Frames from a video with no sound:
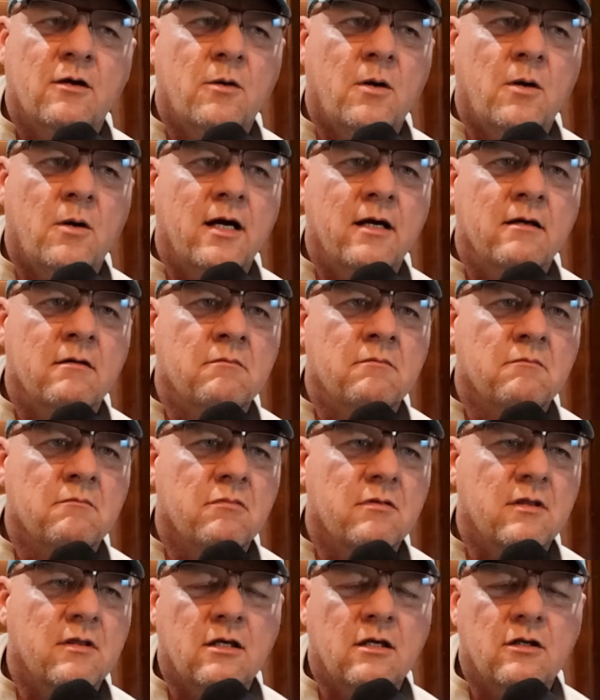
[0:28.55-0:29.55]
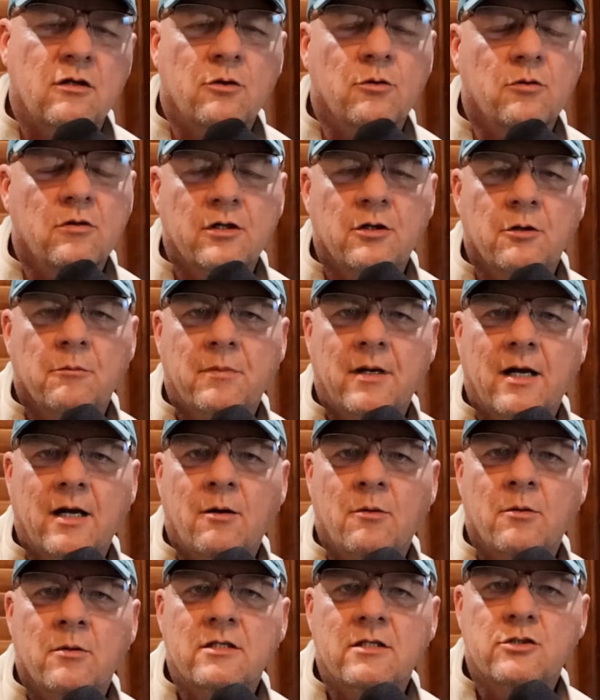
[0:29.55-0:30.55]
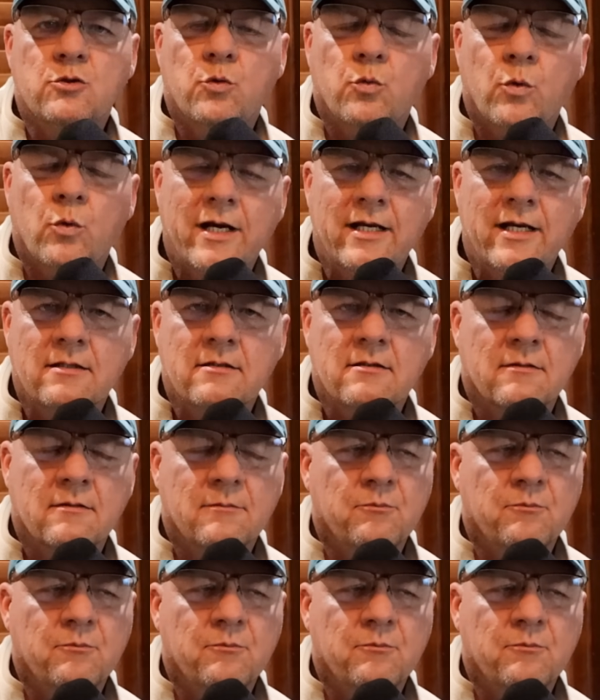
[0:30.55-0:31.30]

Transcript: I think nuclear power is great.